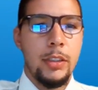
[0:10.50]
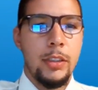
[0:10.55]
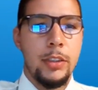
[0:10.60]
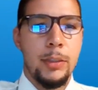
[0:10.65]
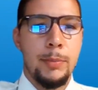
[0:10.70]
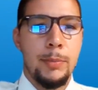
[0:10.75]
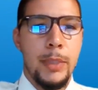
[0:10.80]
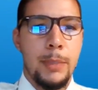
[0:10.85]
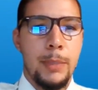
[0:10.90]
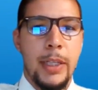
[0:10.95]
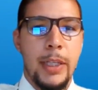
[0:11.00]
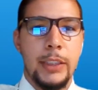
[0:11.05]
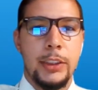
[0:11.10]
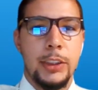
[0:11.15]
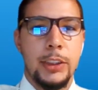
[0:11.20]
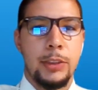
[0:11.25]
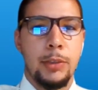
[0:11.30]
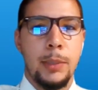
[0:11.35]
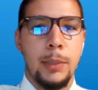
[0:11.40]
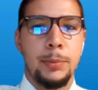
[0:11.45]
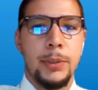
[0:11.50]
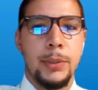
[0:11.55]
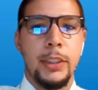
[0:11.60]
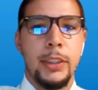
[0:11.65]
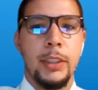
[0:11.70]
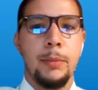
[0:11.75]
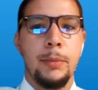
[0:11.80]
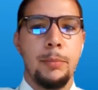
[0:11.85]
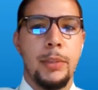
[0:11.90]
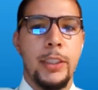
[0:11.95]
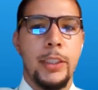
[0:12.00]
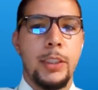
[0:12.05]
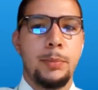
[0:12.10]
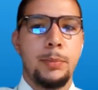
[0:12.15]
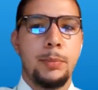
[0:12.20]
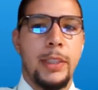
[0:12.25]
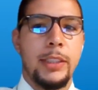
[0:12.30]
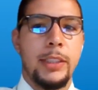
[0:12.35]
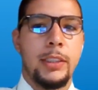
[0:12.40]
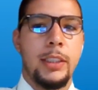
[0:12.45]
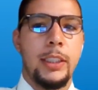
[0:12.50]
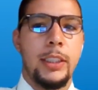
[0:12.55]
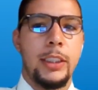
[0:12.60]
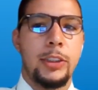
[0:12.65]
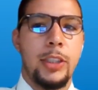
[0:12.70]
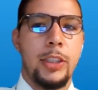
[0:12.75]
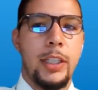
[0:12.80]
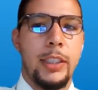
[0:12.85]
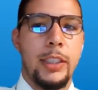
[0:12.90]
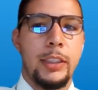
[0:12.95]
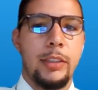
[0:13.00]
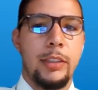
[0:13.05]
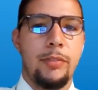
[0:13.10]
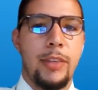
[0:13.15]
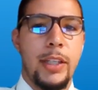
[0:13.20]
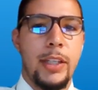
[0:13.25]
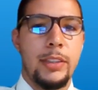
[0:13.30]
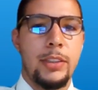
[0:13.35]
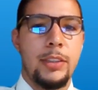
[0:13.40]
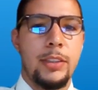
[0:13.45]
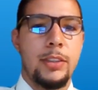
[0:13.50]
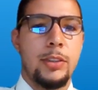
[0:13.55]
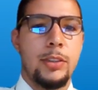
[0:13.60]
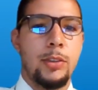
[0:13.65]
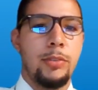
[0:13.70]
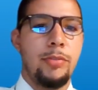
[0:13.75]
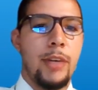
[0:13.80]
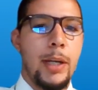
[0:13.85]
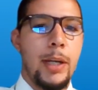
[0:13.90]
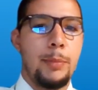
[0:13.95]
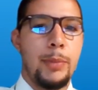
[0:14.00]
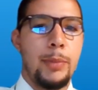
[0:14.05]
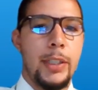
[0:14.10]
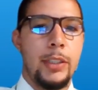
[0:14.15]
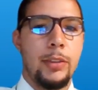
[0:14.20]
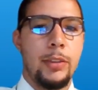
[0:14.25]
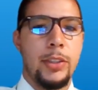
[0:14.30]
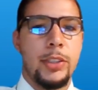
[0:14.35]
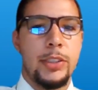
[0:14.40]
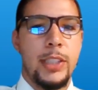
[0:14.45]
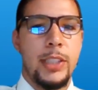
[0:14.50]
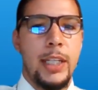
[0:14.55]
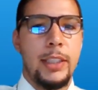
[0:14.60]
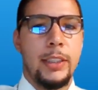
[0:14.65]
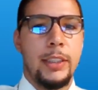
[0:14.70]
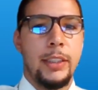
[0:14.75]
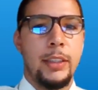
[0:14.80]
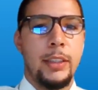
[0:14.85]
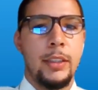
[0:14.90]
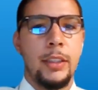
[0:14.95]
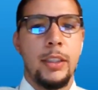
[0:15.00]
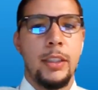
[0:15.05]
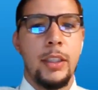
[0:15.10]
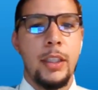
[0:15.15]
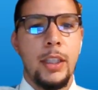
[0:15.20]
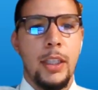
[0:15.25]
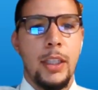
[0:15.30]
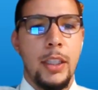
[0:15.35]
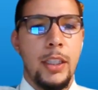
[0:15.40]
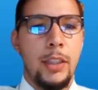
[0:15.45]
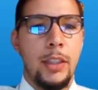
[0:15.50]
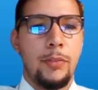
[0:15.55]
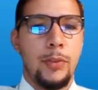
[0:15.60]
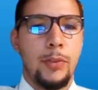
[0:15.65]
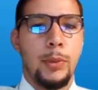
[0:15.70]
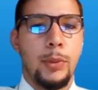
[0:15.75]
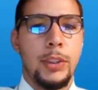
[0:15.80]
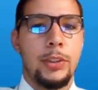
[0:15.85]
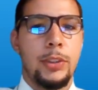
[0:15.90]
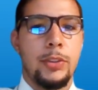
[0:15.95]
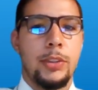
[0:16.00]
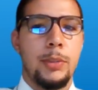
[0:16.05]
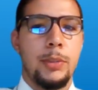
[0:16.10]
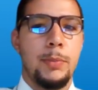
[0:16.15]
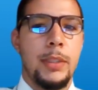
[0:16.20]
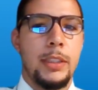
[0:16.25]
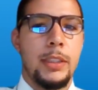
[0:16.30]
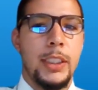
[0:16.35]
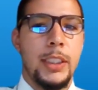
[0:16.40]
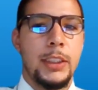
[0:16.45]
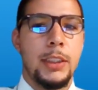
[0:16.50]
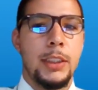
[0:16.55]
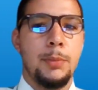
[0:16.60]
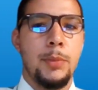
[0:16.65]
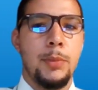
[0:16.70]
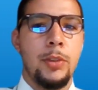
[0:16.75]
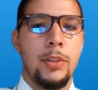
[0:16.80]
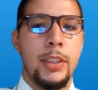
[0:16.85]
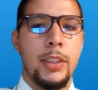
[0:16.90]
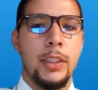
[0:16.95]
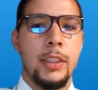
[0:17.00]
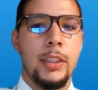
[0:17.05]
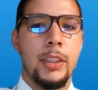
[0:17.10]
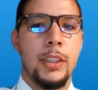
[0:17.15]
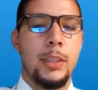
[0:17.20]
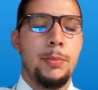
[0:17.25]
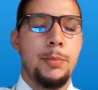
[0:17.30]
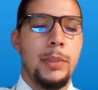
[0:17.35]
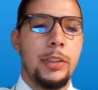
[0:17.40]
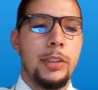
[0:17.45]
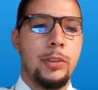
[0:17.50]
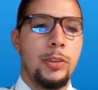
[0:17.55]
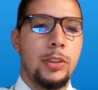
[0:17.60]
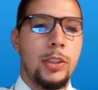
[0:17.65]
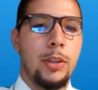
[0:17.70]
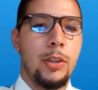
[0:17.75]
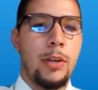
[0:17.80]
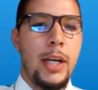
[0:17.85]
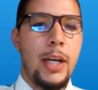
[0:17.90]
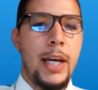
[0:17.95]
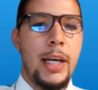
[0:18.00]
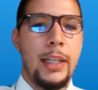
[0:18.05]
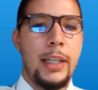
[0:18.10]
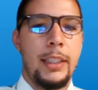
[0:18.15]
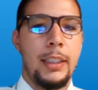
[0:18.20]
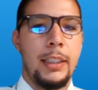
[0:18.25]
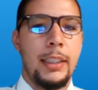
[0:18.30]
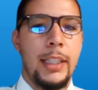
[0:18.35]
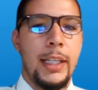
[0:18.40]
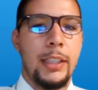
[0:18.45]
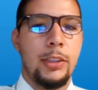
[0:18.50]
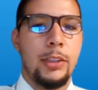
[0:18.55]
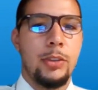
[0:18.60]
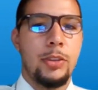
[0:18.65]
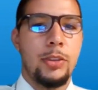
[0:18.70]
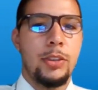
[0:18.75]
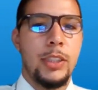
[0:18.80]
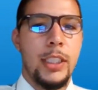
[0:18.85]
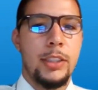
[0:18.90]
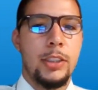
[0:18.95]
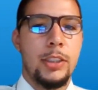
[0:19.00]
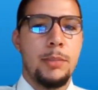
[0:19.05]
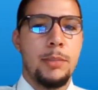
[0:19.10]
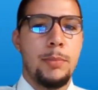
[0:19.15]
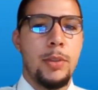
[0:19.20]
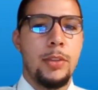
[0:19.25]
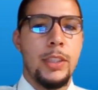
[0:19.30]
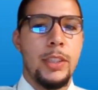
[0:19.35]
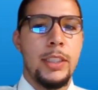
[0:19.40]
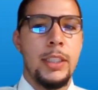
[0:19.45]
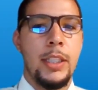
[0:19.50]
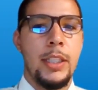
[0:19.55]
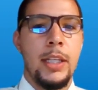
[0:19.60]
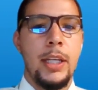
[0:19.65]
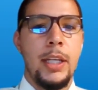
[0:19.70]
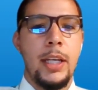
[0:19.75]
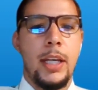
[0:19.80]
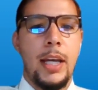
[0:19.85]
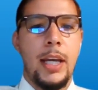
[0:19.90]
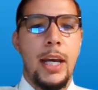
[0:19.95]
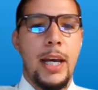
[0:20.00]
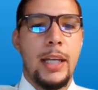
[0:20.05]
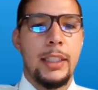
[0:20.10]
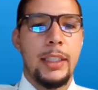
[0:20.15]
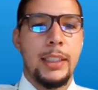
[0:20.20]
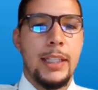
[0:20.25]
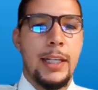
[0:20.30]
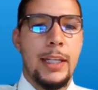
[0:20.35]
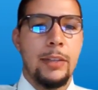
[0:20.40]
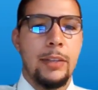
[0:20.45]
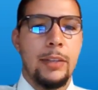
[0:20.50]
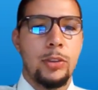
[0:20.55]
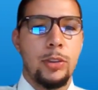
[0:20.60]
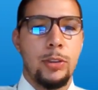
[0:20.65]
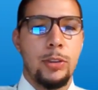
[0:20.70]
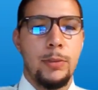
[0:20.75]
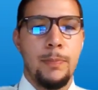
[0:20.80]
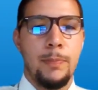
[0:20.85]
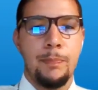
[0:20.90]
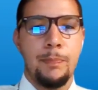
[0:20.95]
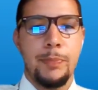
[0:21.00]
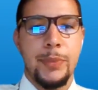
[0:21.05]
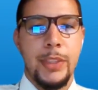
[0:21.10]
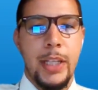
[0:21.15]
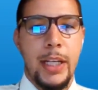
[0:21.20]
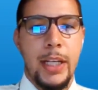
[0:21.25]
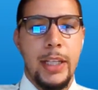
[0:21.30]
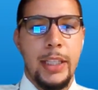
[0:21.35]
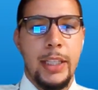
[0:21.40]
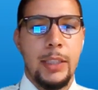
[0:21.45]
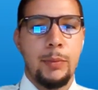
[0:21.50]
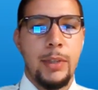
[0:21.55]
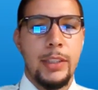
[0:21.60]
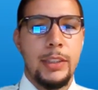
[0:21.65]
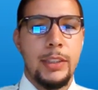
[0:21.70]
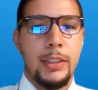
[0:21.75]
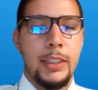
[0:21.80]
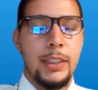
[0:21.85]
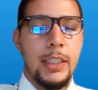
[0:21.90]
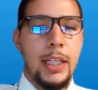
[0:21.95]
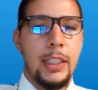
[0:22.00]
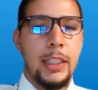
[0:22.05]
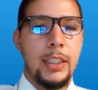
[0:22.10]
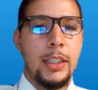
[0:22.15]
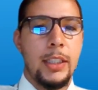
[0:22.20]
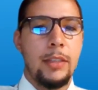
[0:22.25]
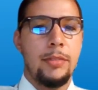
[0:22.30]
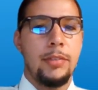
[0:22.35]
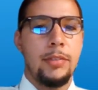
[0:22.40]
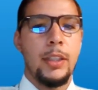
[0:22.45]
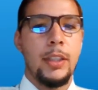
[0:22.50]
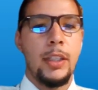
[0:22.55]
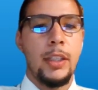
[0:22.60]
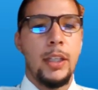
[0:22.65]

To minimize disruption, please place electronic devices to vibrate or silent. If you wish to submit testimony, you may do so at landusetestimony at council.nyc.gov.